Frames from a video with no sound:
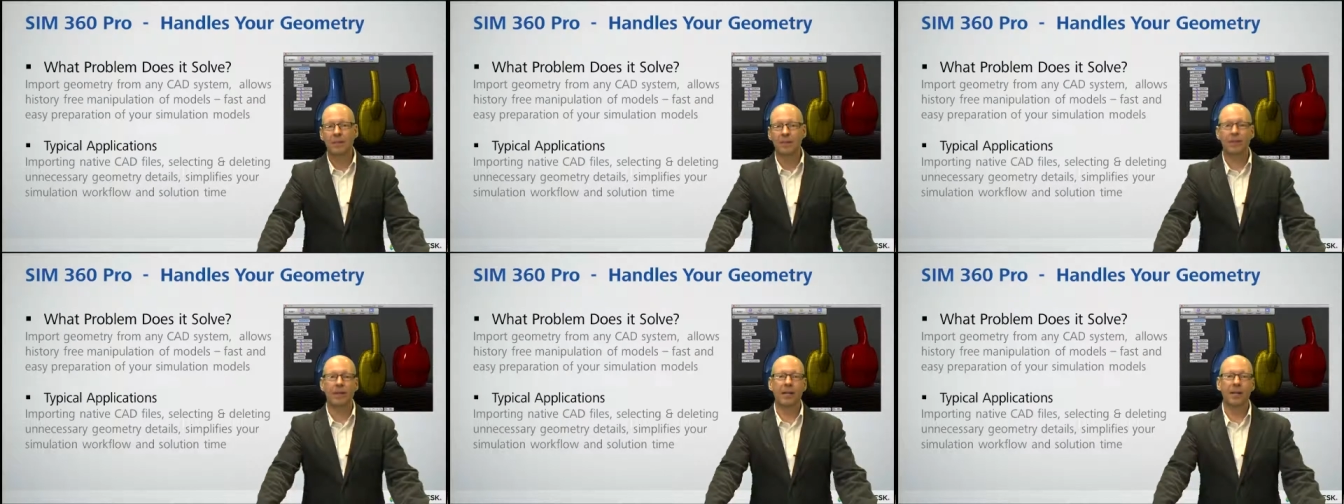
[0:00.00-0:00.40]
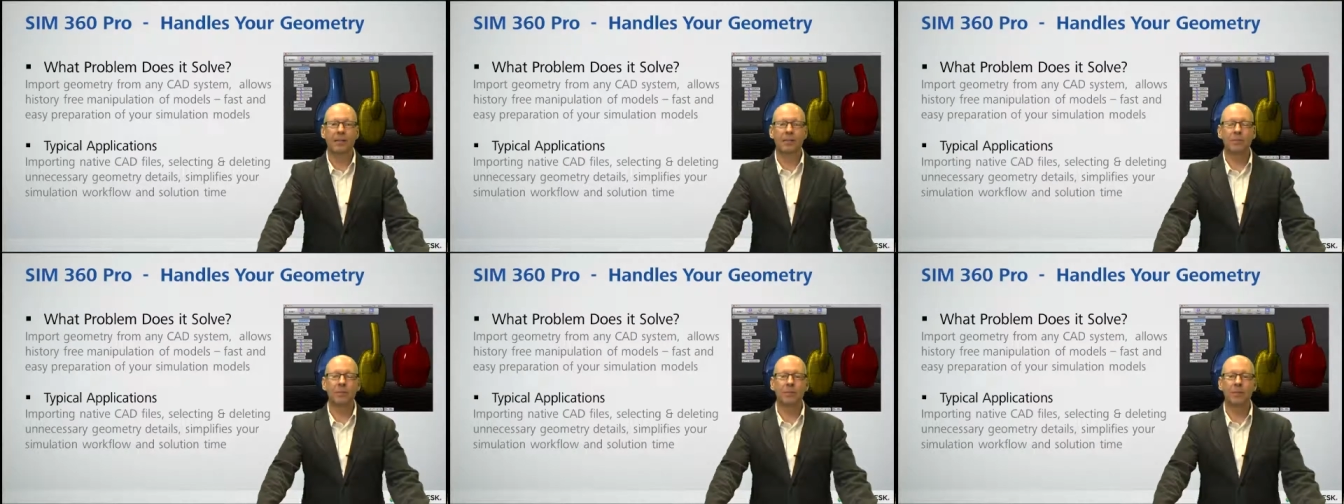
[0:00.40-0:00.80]
prior
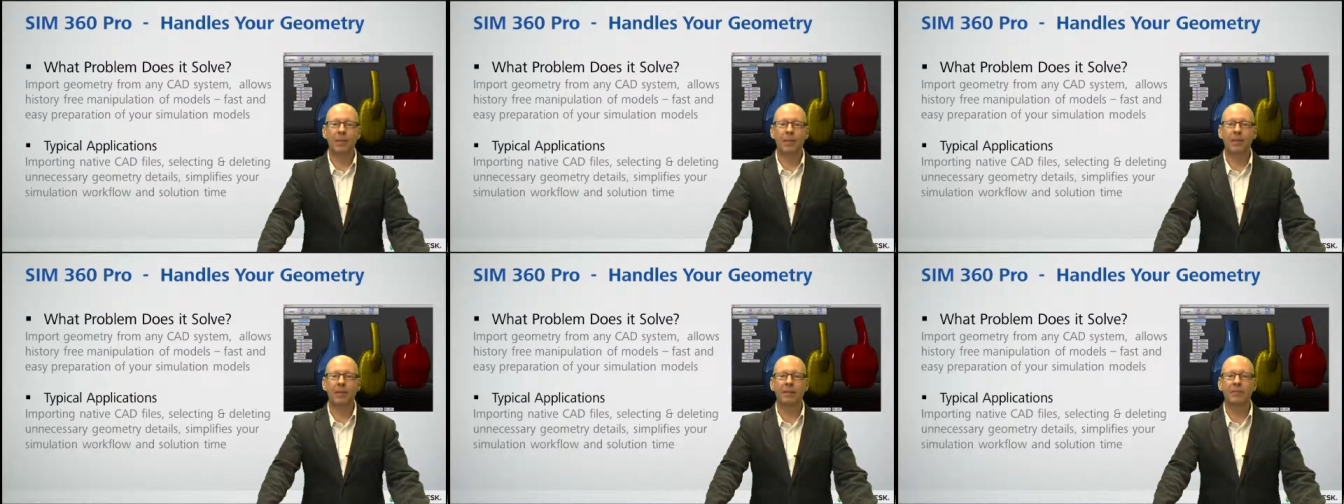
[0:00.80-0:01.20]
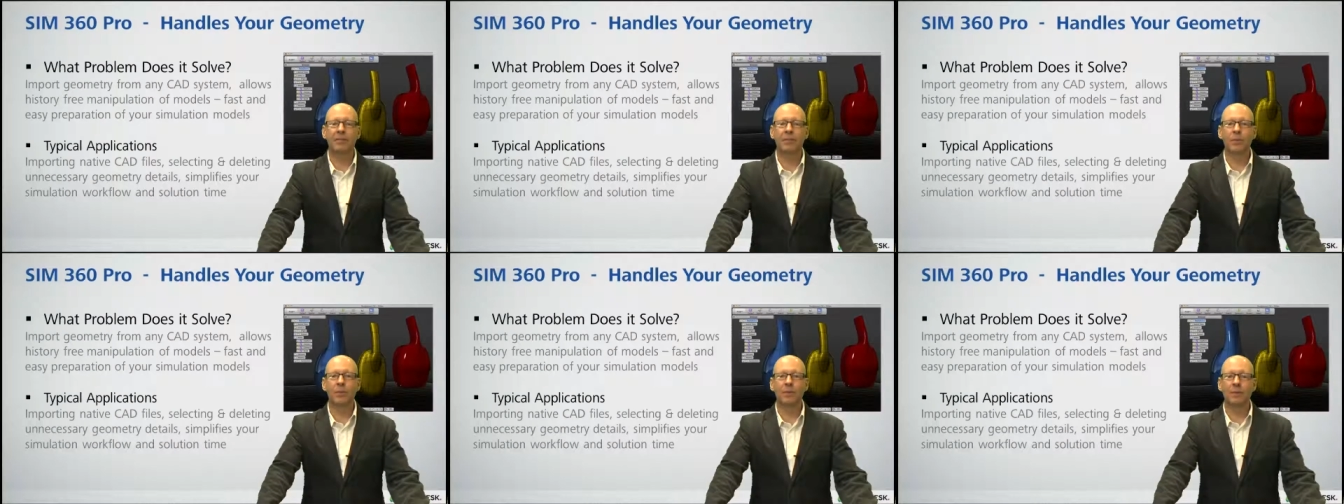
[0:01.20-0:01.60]
to preparing it
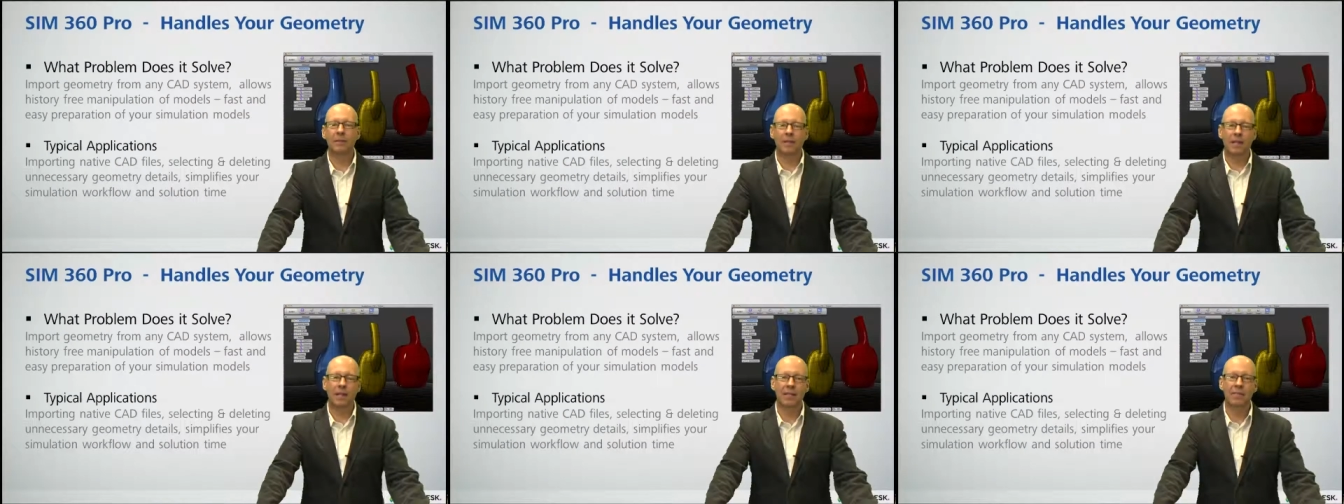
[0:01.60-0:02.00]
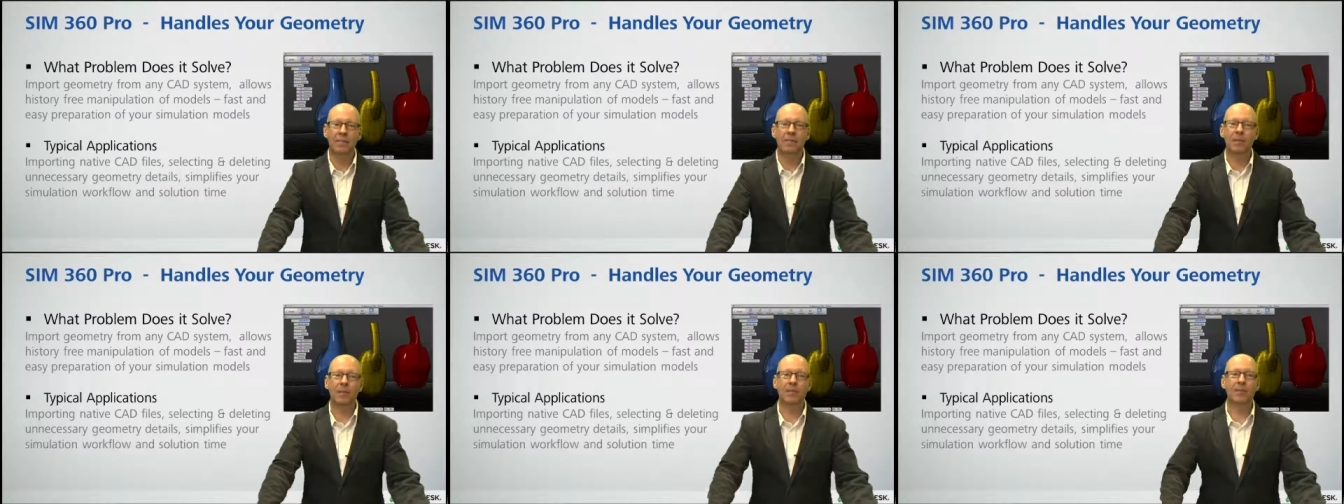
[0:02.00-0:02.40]
for
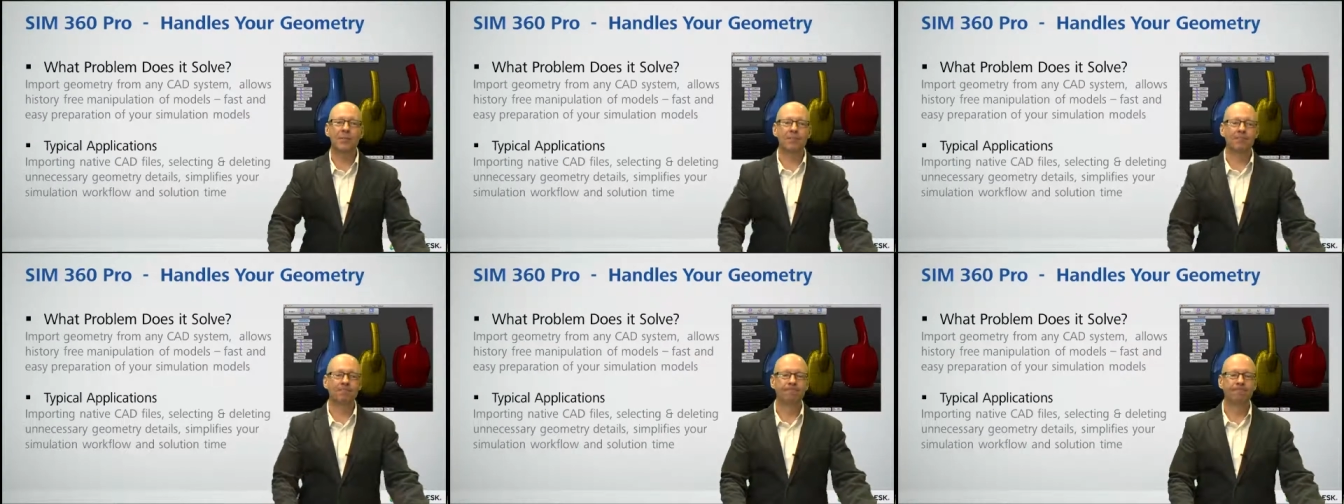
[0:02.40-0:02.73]
simulation.